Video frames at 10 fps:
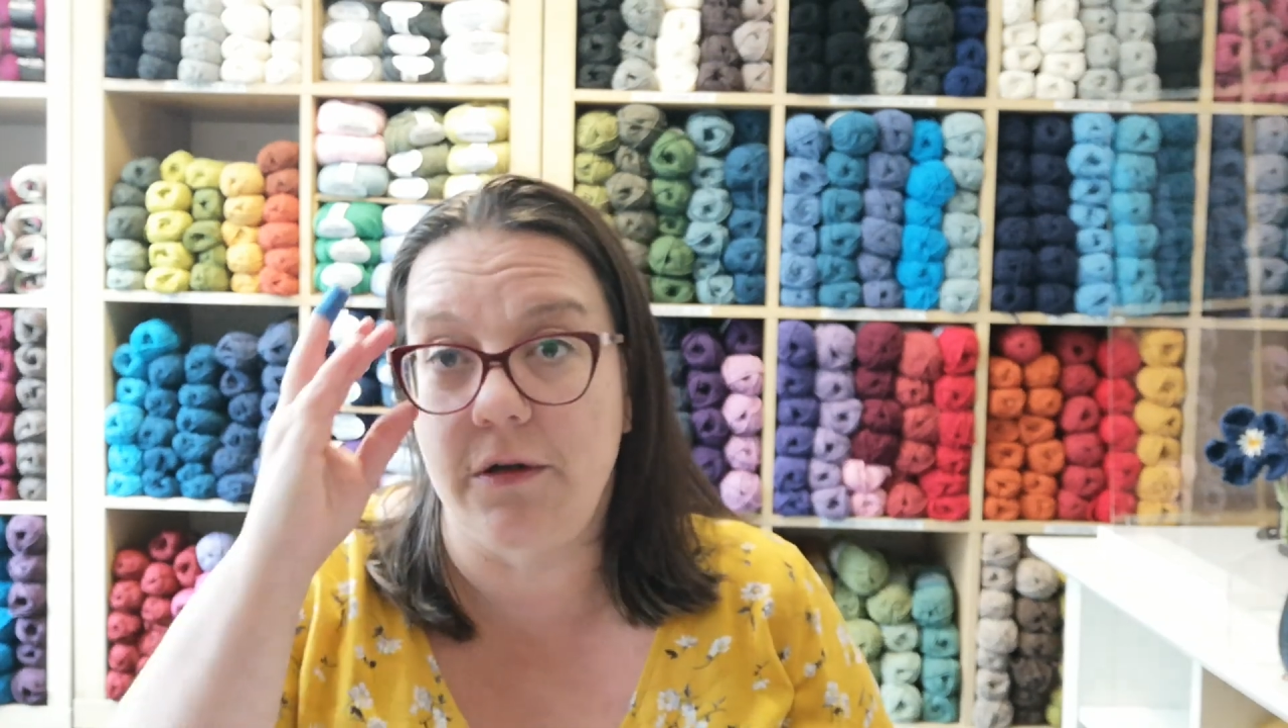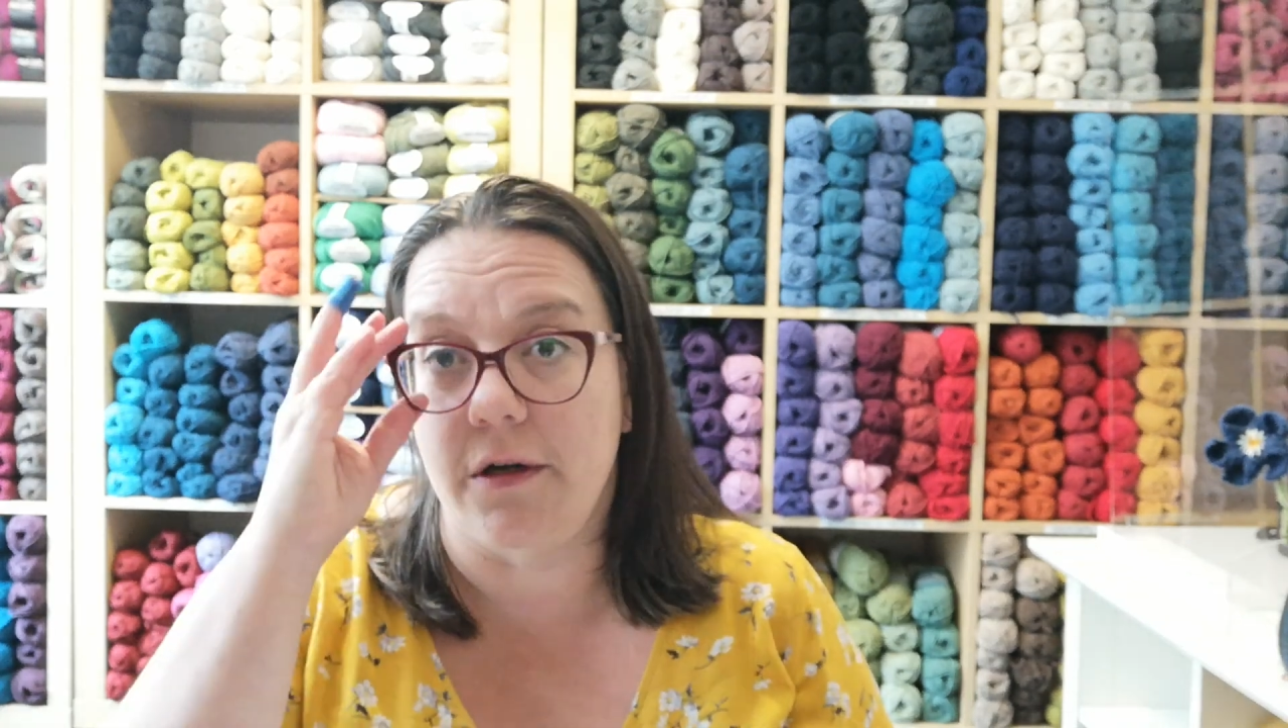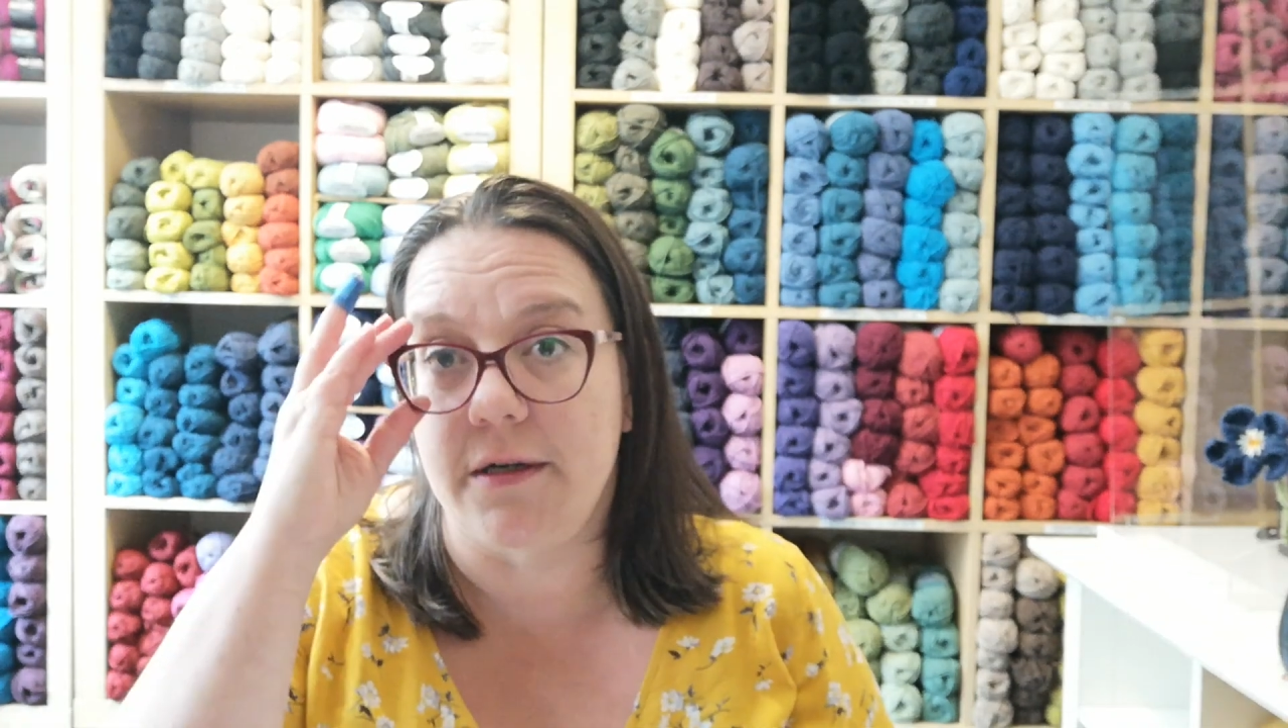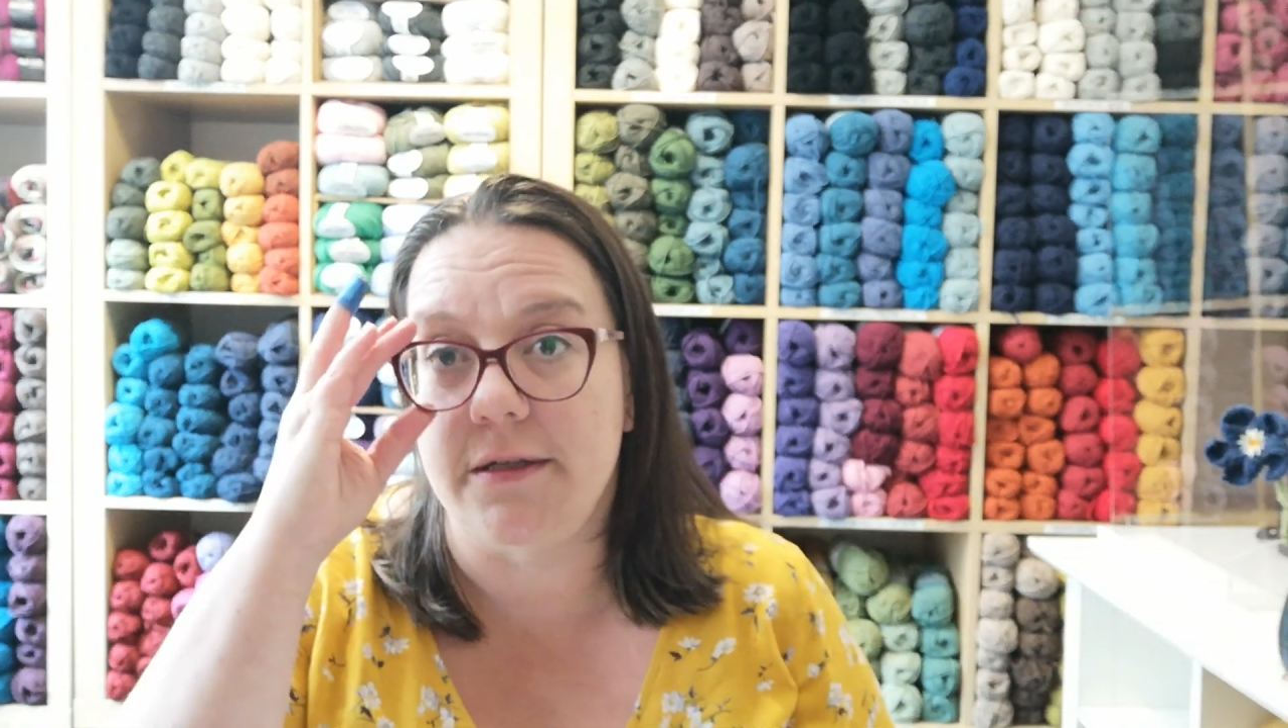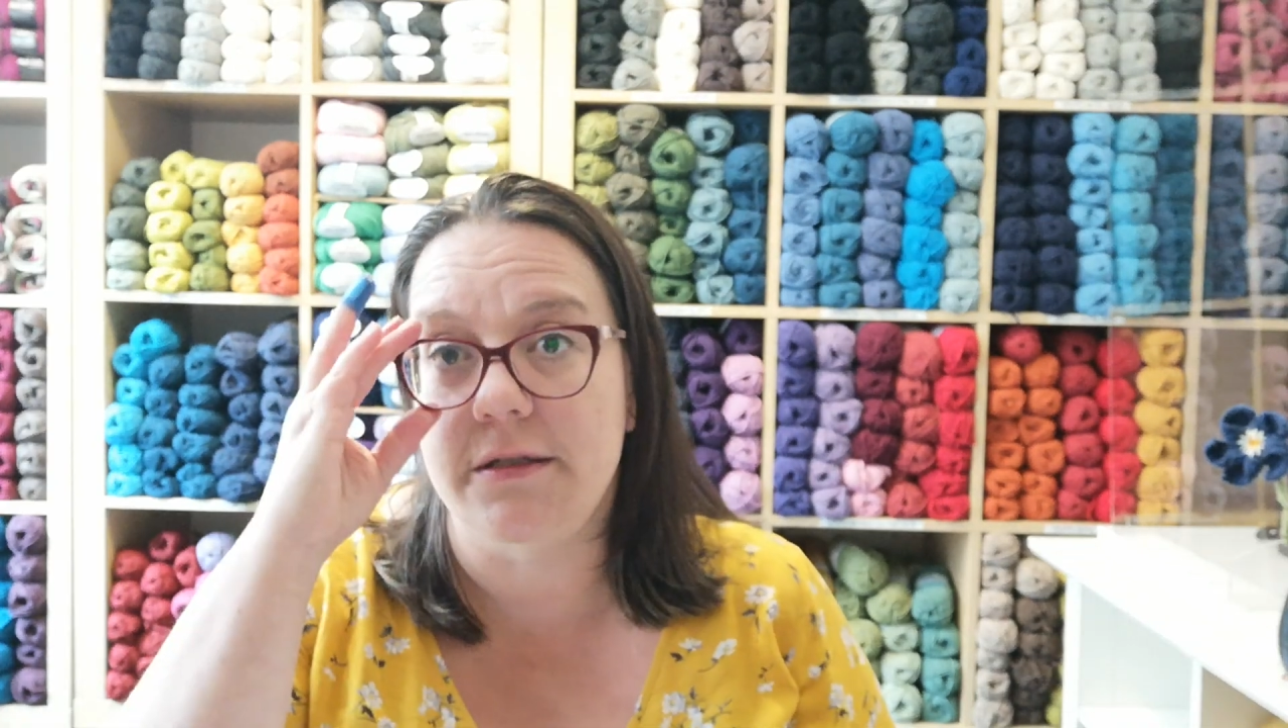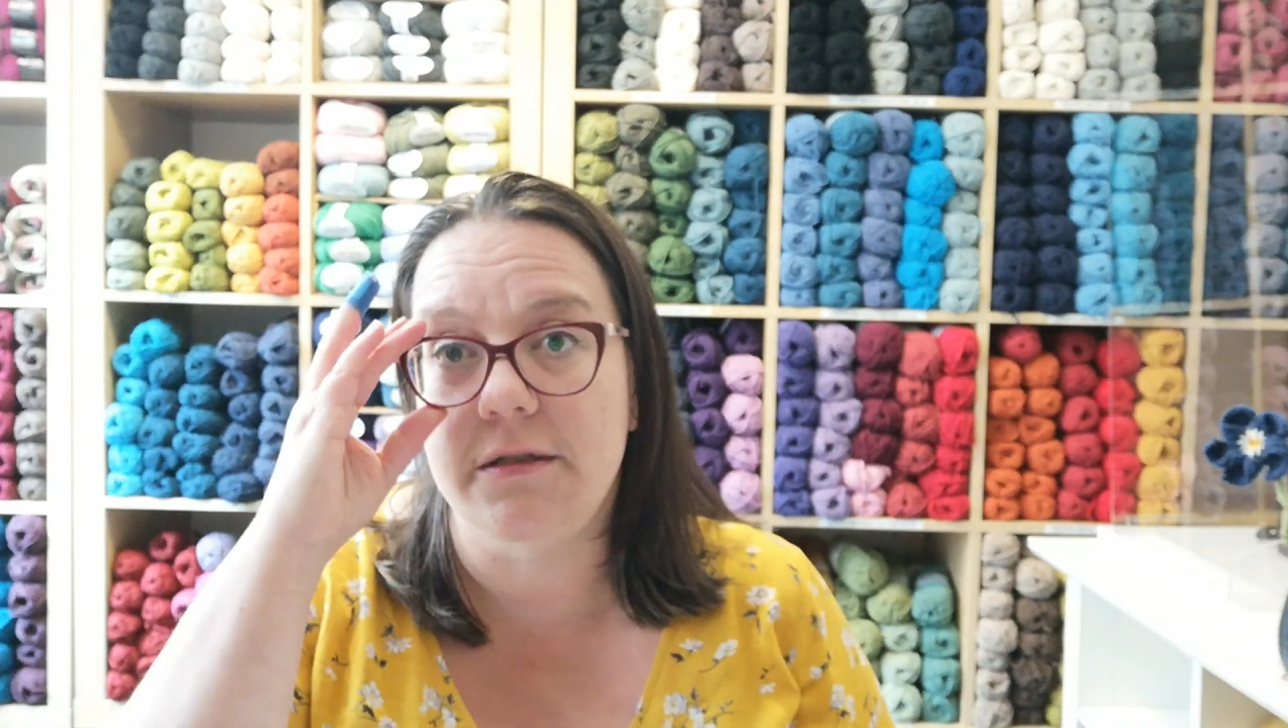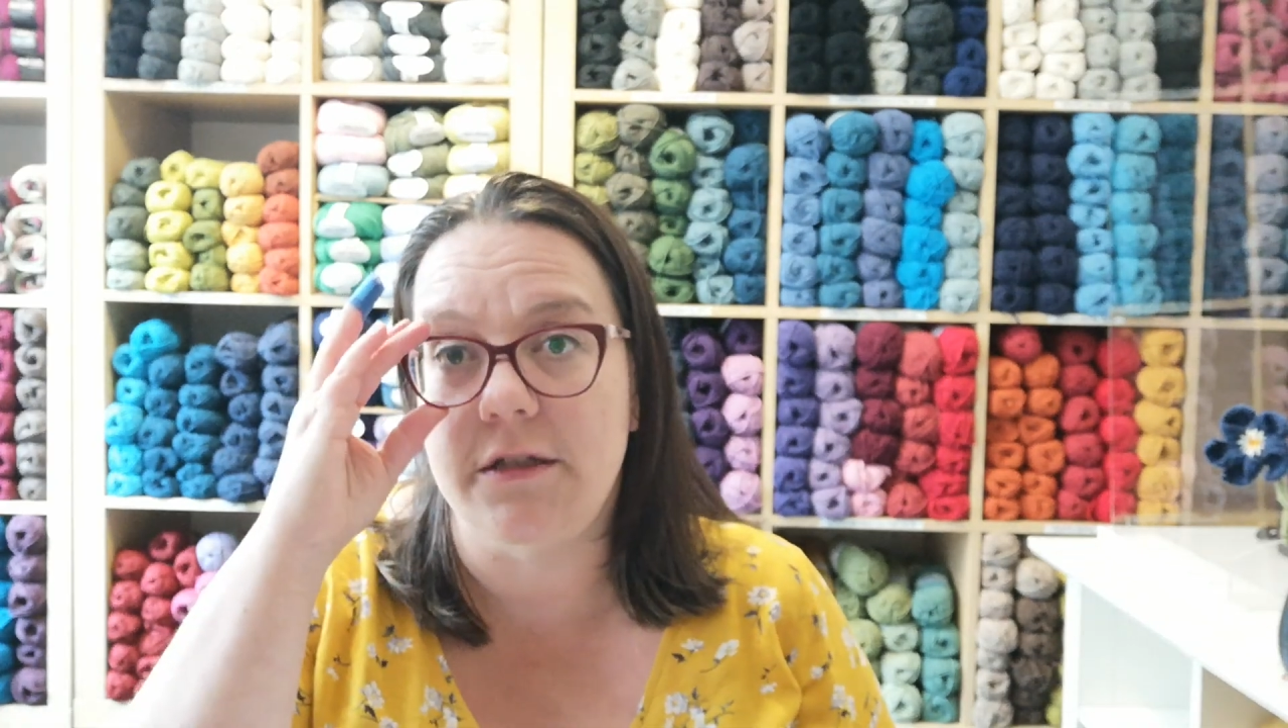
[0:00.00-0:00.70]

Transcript: yarns